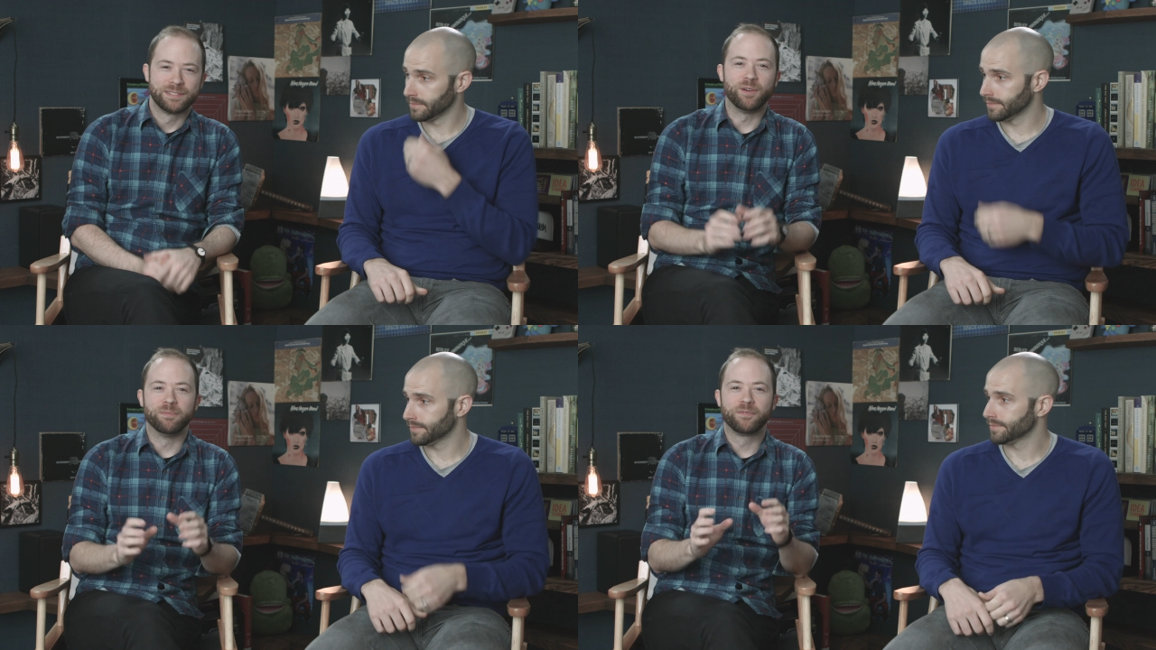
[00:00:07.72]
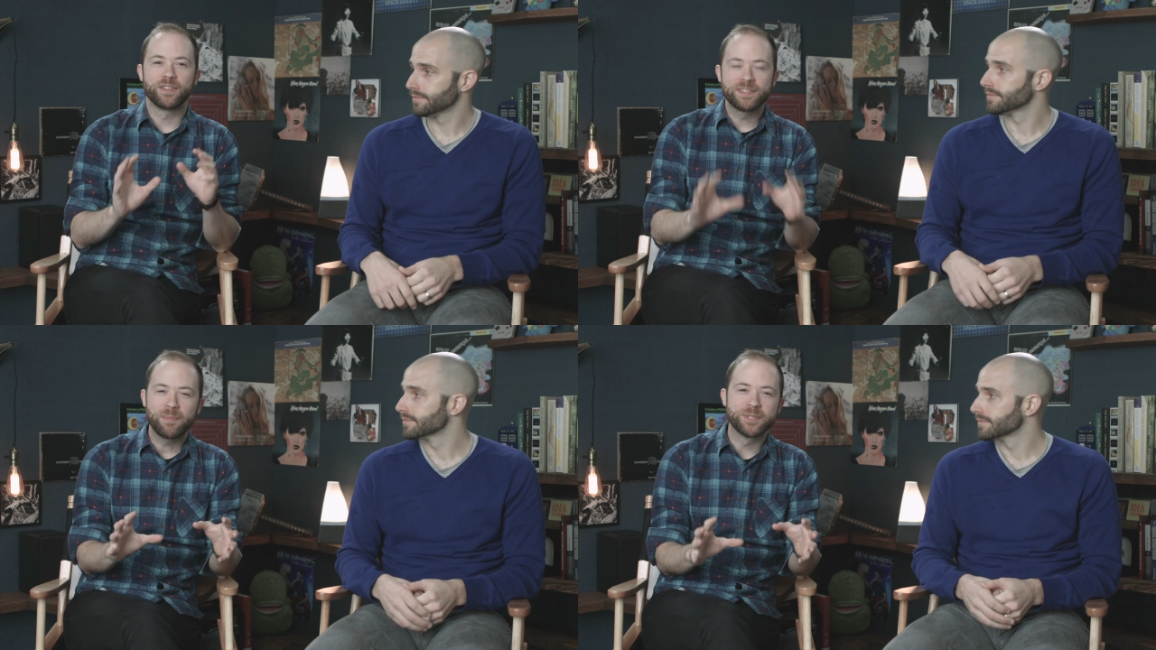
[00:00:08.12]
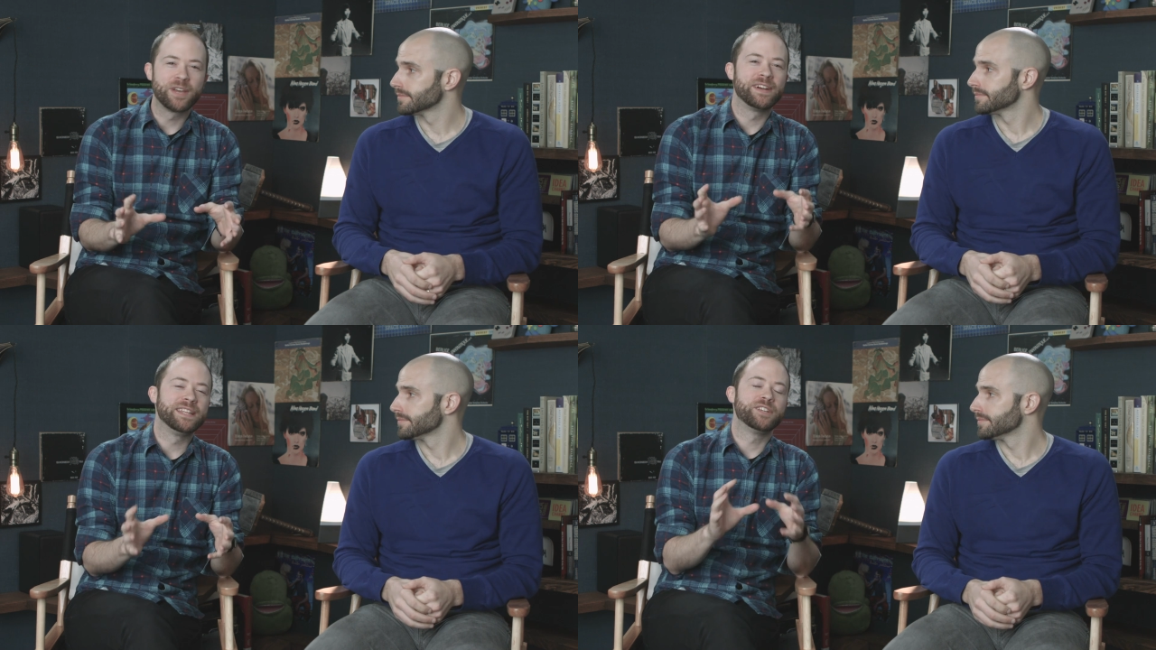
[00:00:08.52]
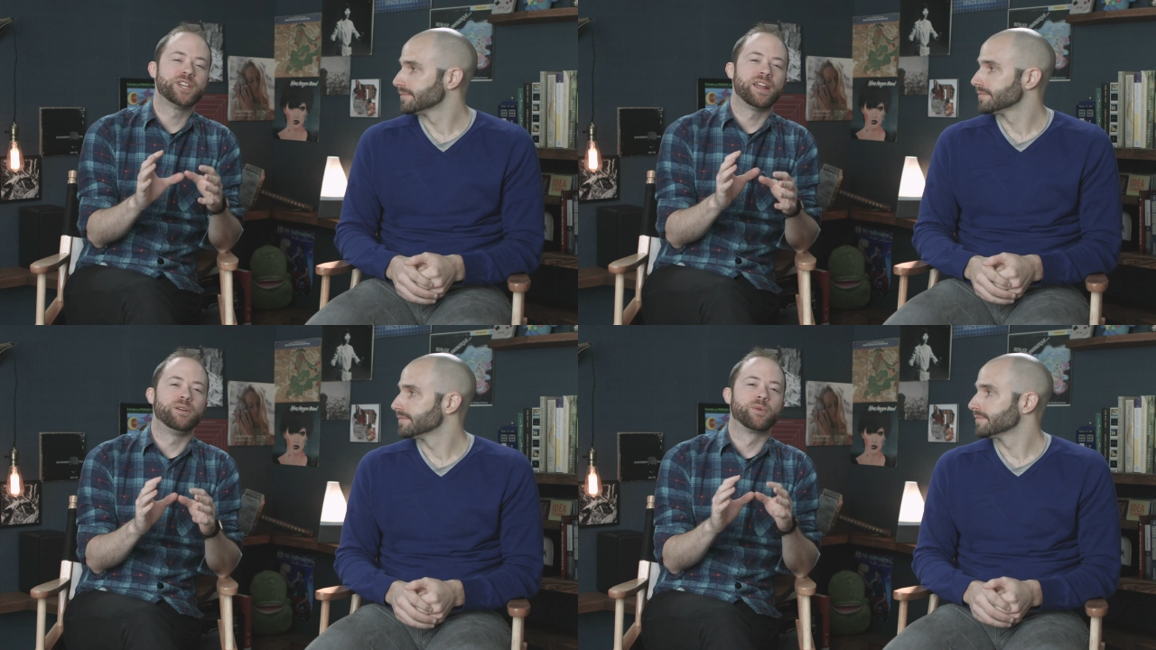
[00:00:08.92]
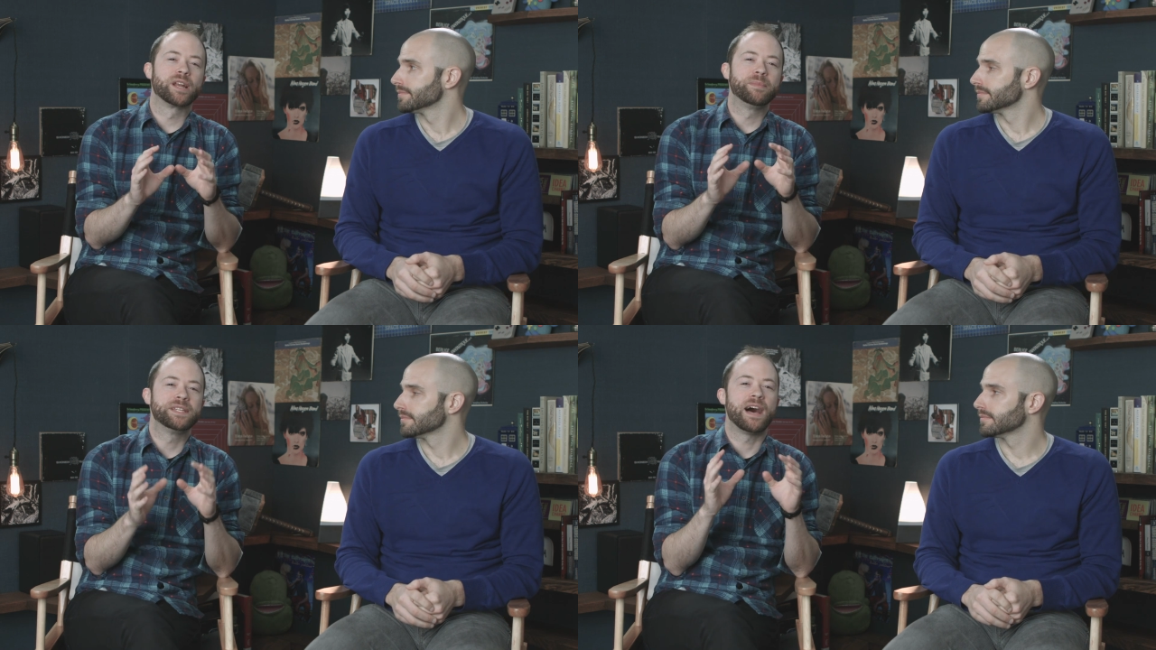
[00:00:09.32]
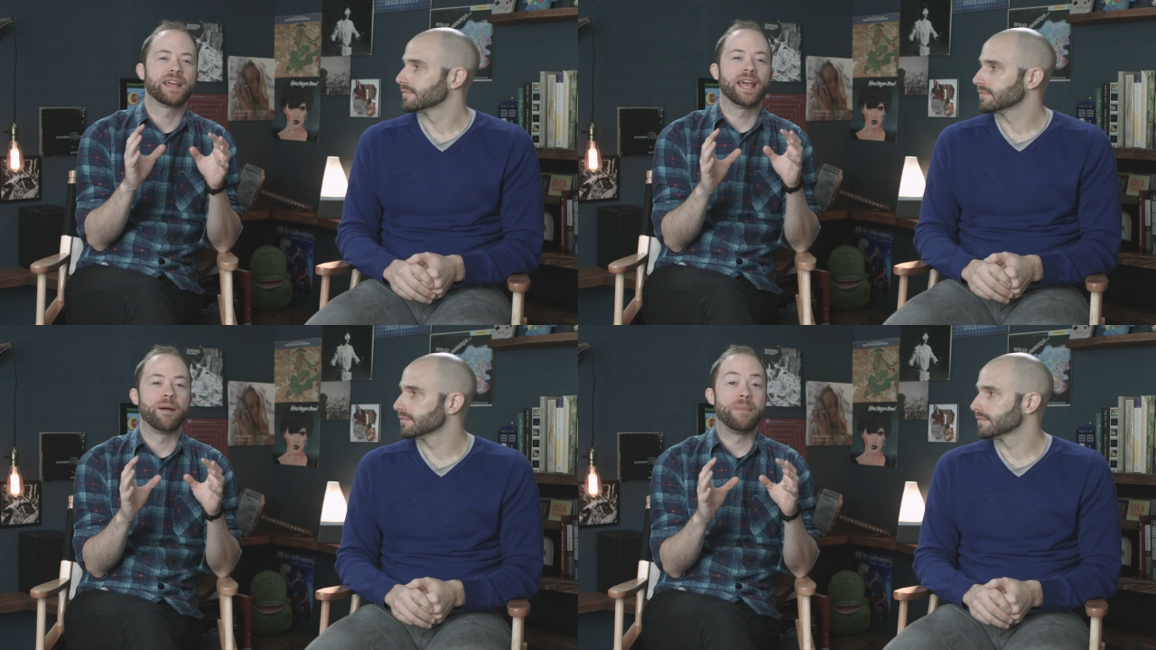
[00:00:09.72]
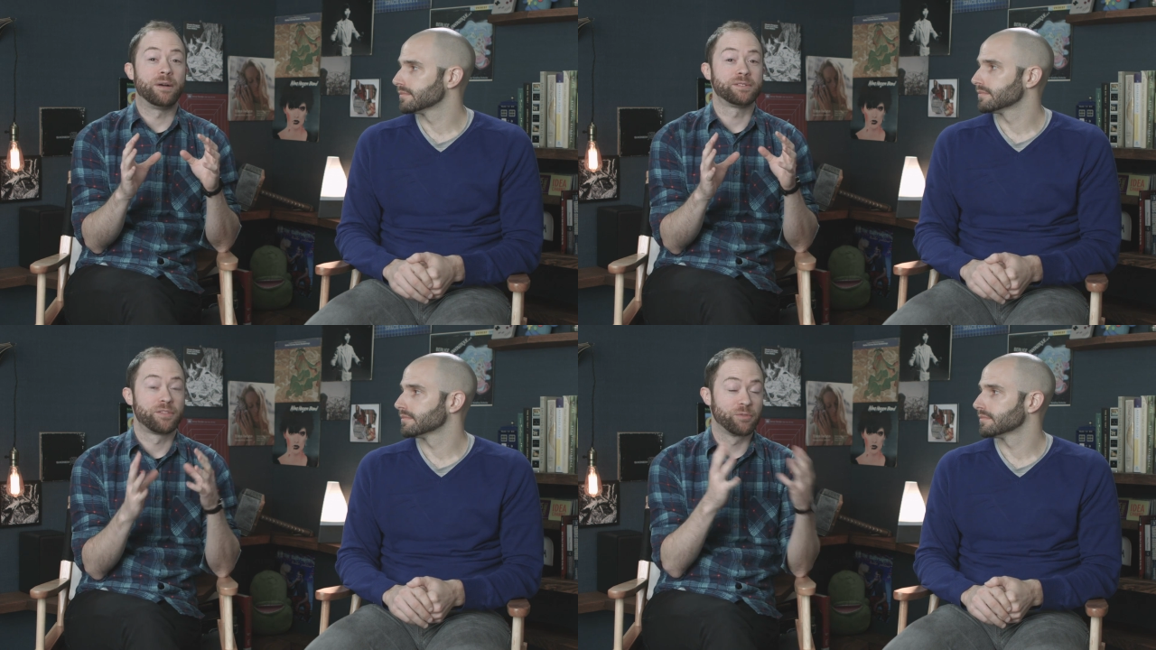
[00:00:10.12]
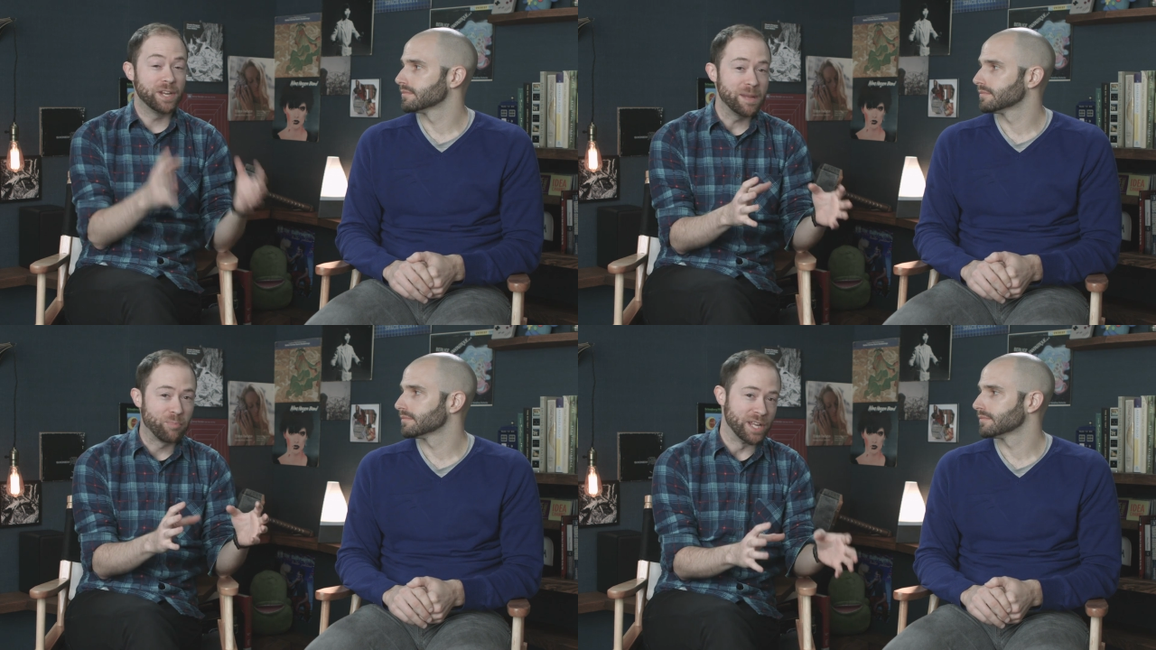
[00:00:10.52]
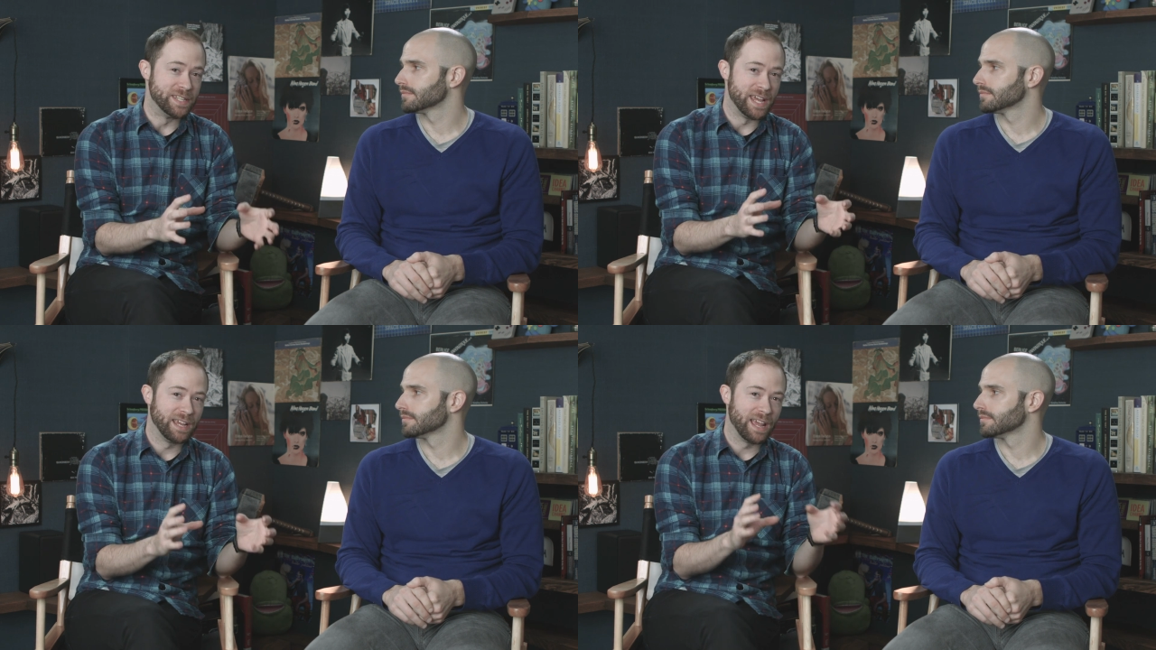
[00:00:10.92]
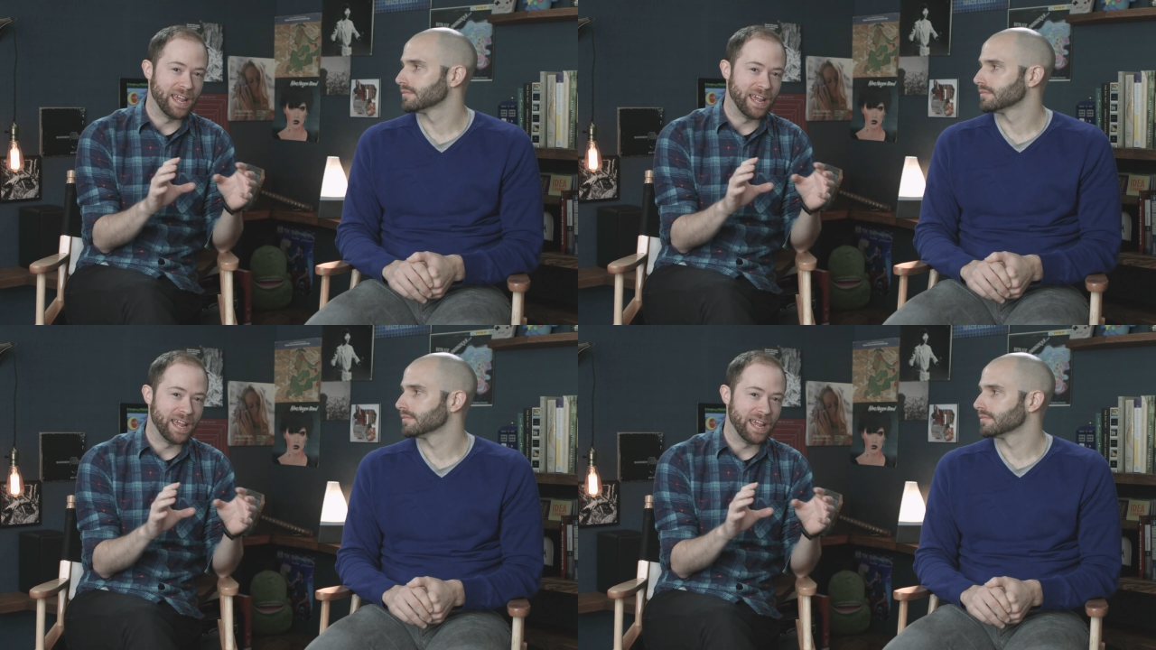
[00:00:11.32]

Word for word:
Speaker 1: So for this episode of Idea Channel, we're gonna be talking about 3D printing